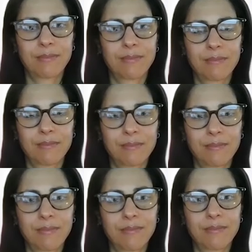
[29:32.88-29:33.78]

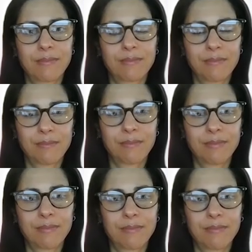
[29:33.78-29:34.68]

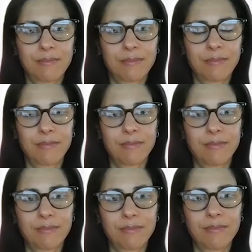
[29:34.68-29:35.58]

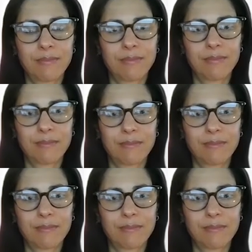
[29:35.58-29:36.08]
This person isn't speaking.